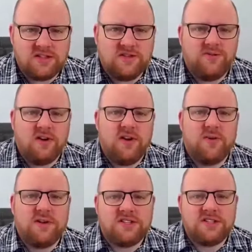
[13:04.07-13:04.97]
follow
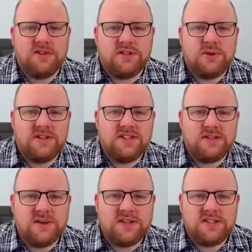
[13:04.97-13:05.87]
in summer
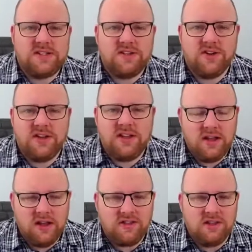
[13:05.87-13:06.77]
2020, Johnny,
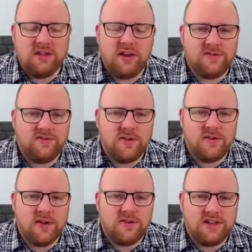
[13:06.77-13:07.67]
I think you're gonna have to follow
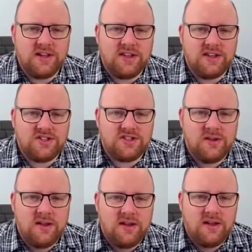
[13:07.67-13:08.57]
those again this
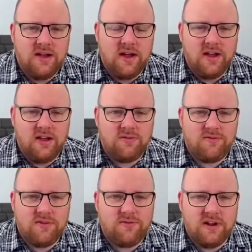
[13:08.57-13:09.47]

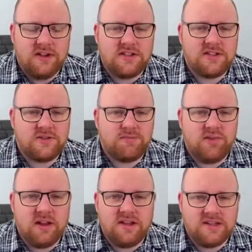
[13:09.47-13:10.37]
for at least
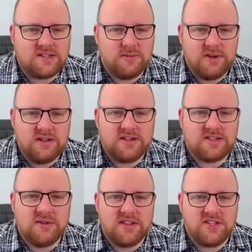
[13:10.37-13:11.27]
spring into
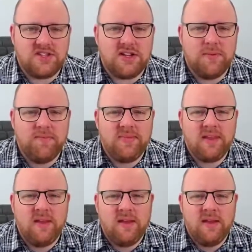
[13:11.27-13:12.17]
summer this year.
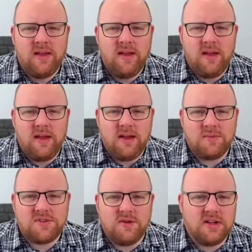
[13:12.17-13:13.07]

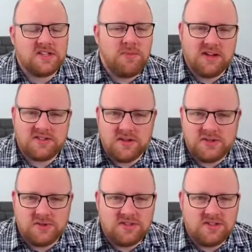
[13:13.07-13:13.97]
So expect
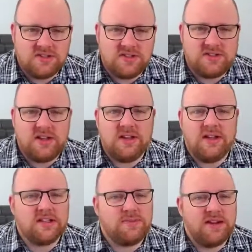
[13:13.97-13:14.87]
social distancing,
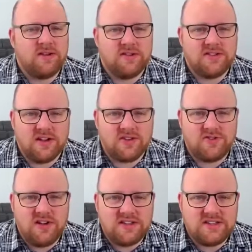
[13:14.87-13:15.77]
expect contact
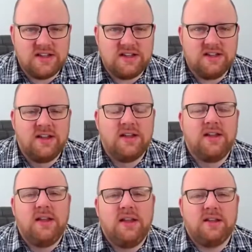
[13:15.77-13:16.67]
tracing,
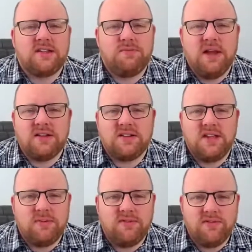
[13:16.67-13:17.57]
expect
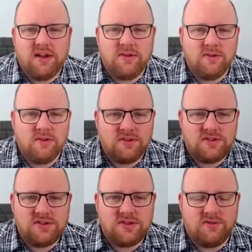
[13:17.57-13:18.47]
keeping
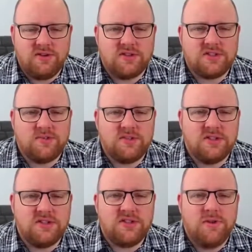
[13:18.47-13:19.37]
records of
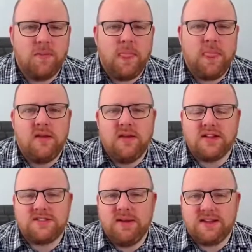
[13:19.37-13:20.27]
customers,
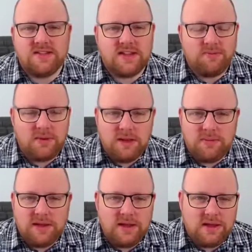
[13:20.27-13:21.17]
expect the same
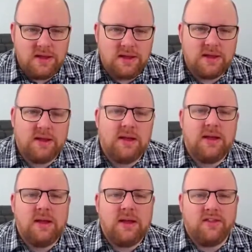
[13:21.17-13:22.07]
PPE.
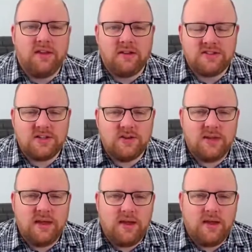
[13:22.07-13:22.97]
I think until
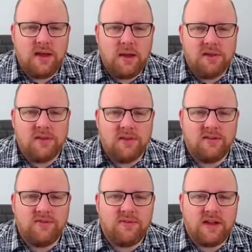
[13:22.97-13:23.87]
they're happy that
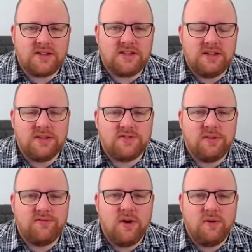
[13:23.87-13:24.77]
the vaccine has
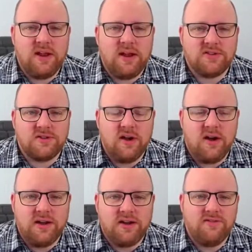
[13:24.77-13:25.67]
been rolled out to a
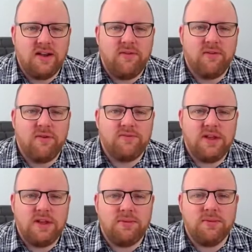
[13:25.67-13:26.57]
high enough level of
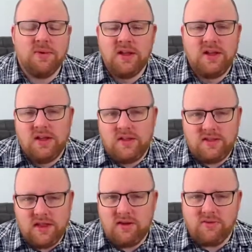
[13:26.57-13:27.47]
people,
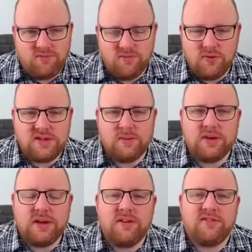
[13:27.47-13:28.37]
they are rules that we're
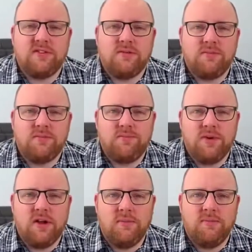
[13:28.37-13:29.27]
going to have to
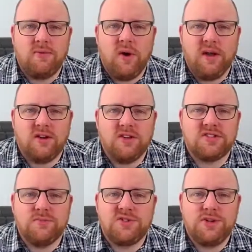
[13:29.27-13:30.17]
become quite
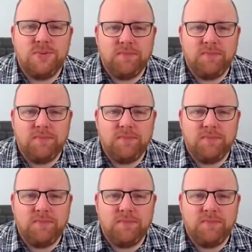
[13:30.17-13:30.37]
accustomed to.